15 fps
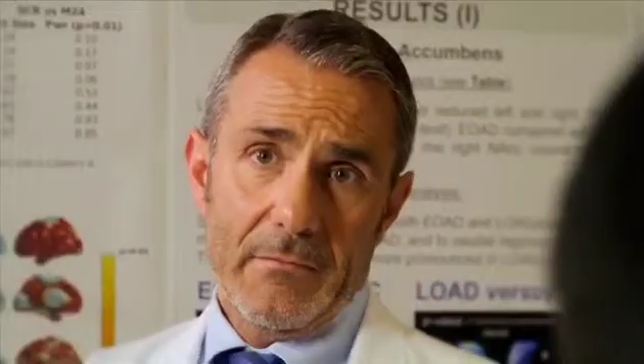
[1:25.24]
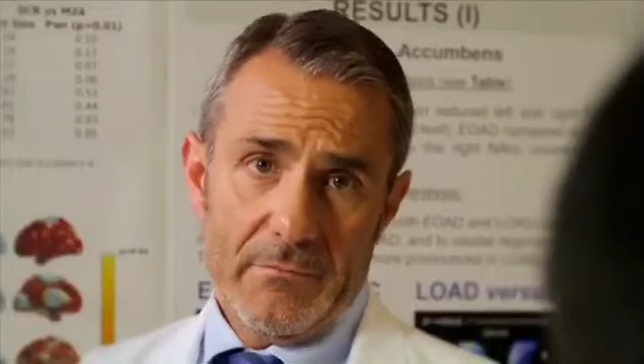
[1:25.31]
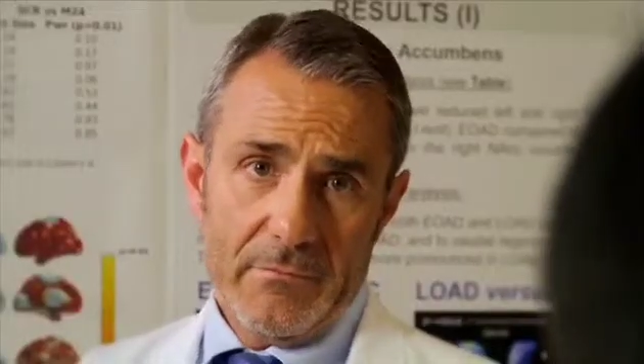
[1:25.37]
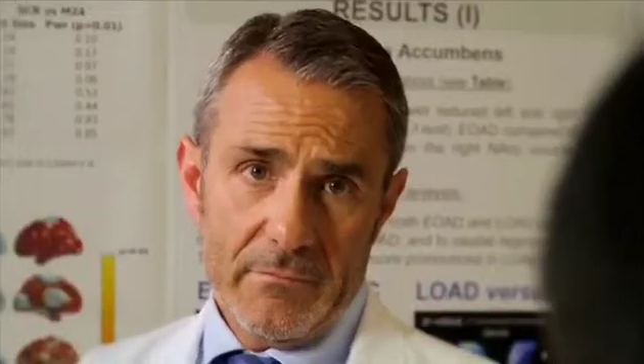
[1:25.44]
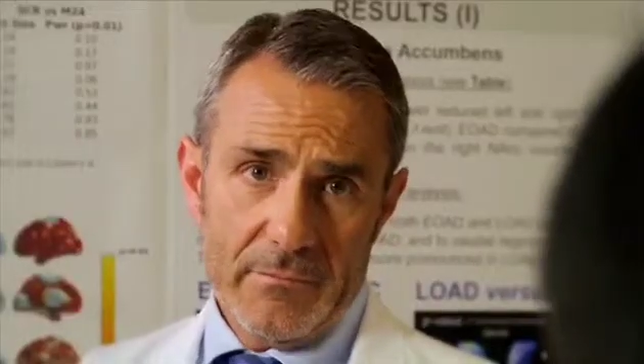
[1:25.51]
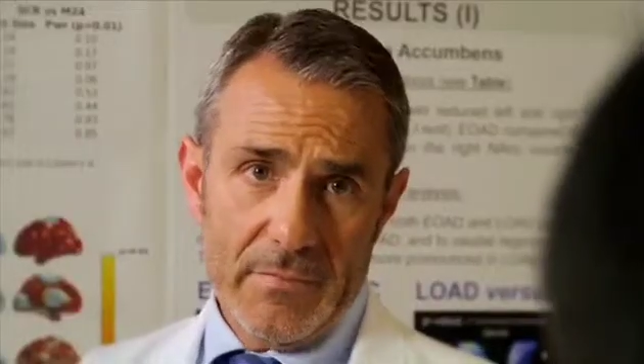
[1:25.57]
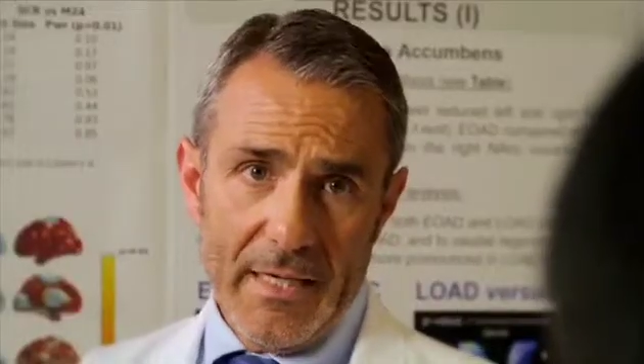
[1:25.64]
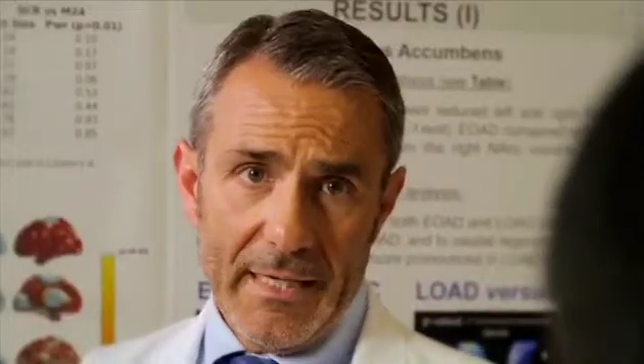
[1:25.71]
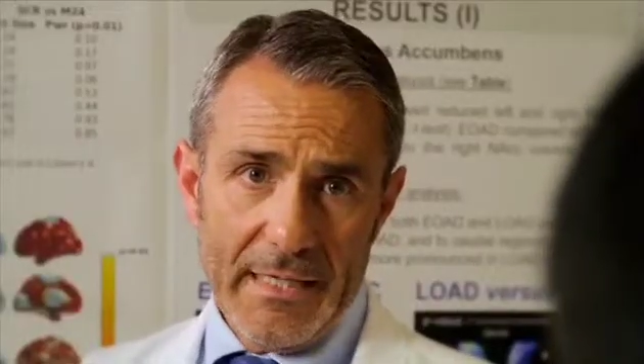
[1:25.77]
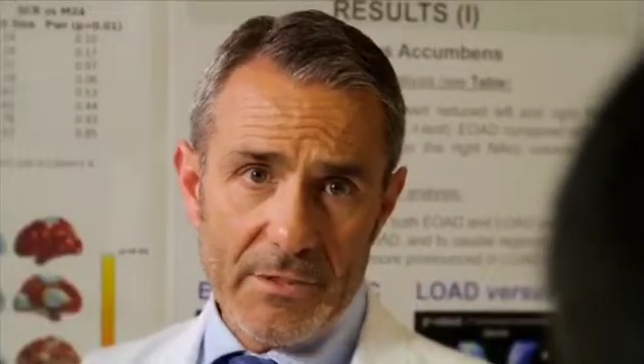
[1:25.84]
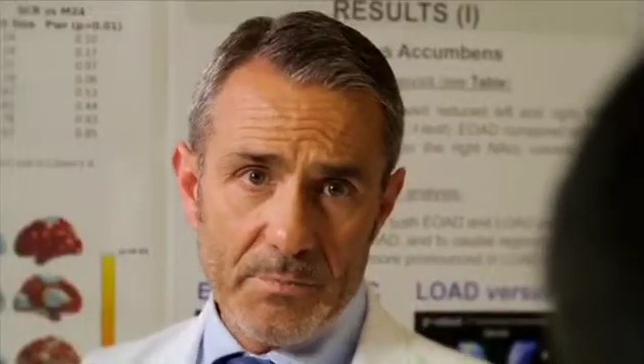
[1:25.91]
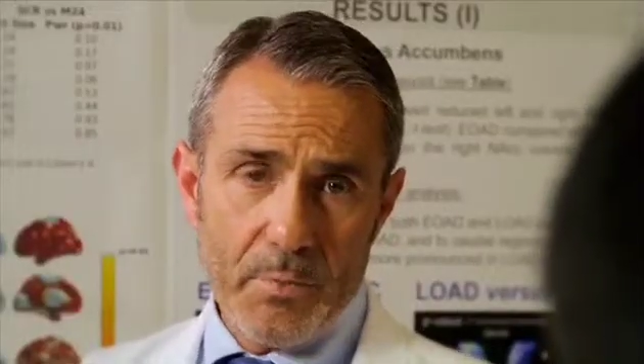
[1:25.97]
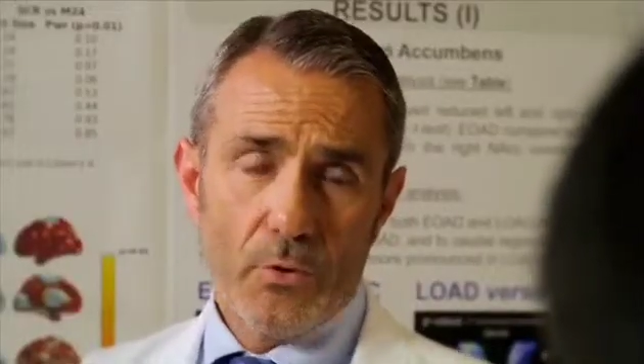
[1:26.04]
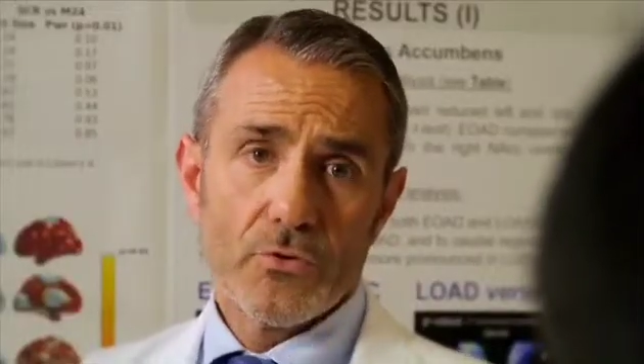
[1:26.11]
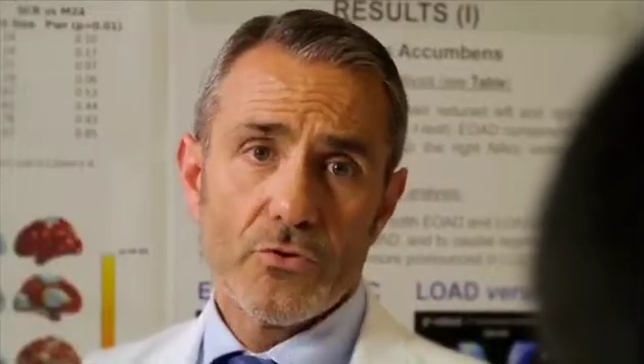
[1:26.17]
They
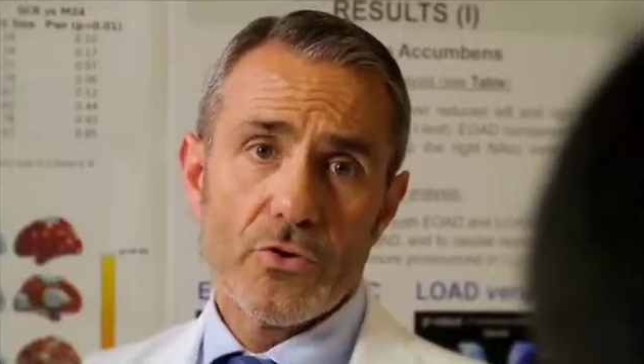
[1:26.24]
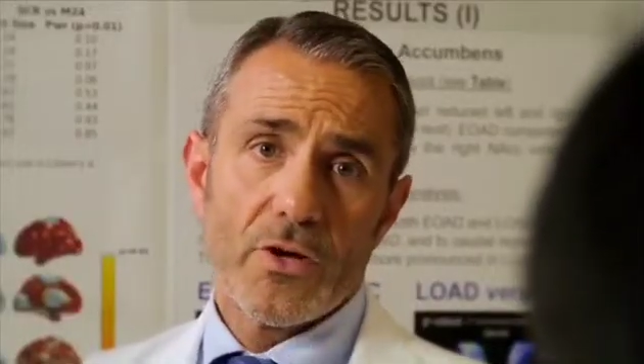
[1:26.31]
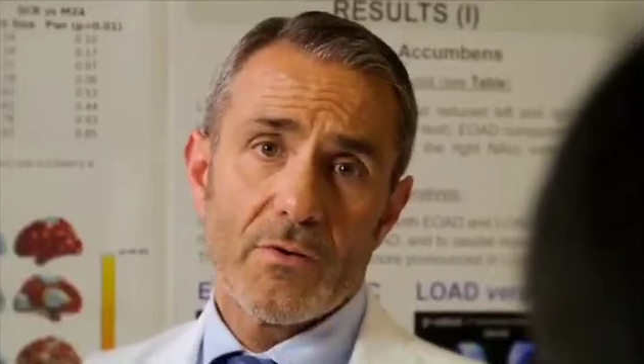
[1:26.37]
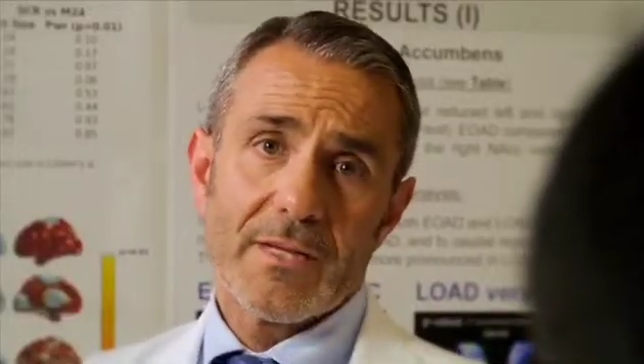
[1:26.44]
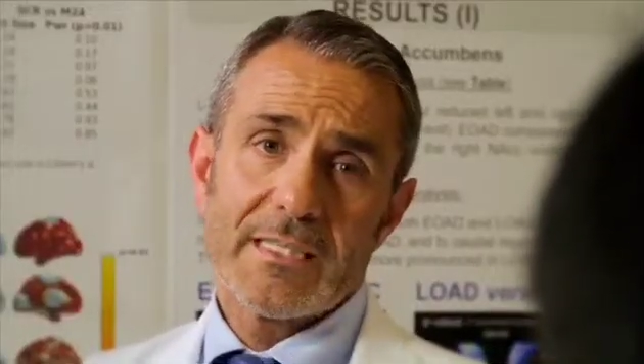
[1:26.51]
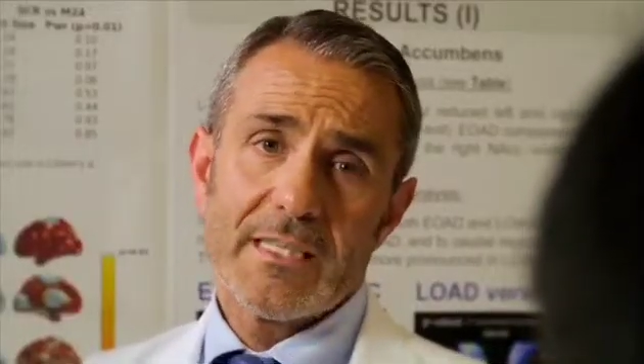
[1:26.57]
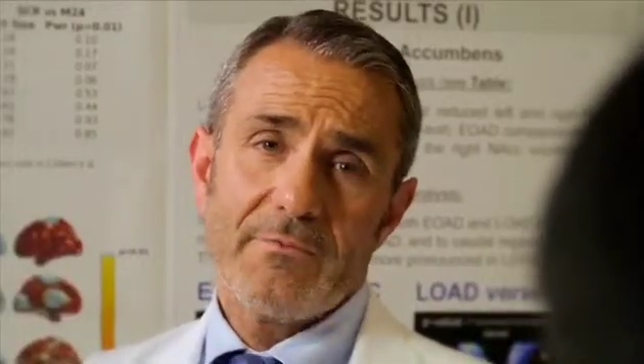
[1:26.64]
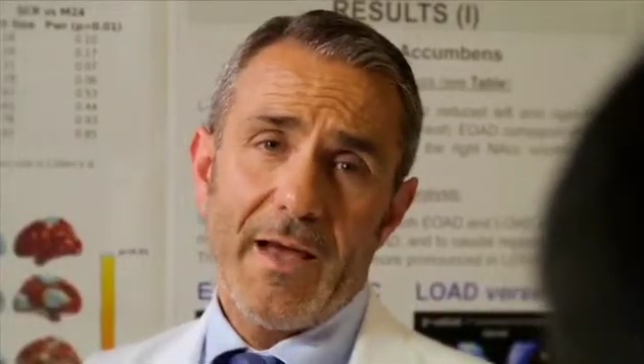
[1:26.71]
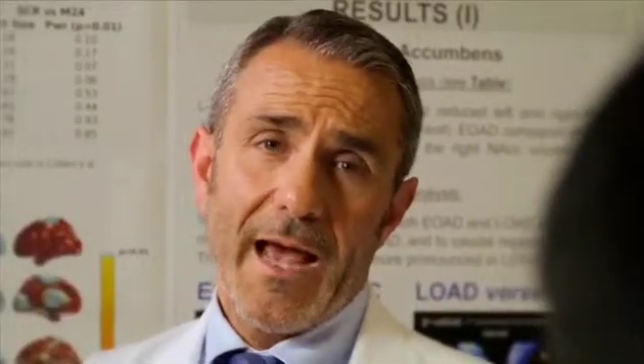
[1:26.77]
participate more in